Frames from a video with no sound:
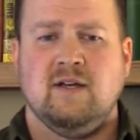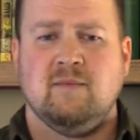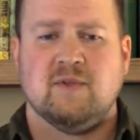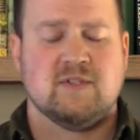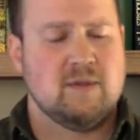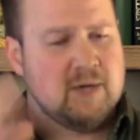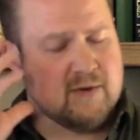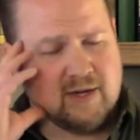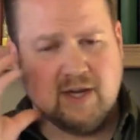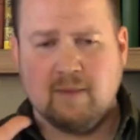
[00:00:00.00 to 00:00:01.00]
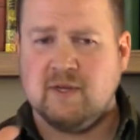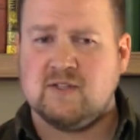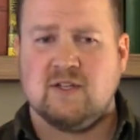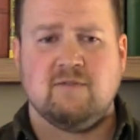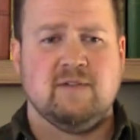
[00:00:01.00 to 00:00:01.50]
But somehow I got
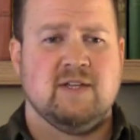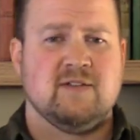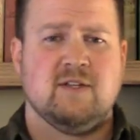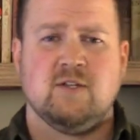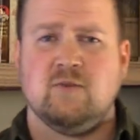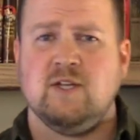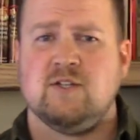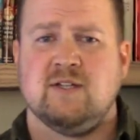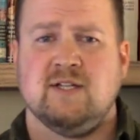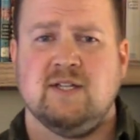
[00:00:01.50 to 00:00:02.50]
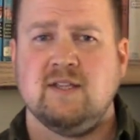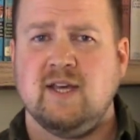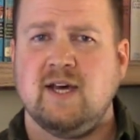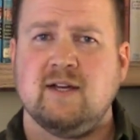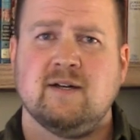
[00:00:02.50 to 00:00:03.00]
myself in that situation. I did
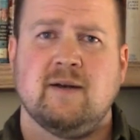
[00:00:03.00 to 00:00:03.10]
that.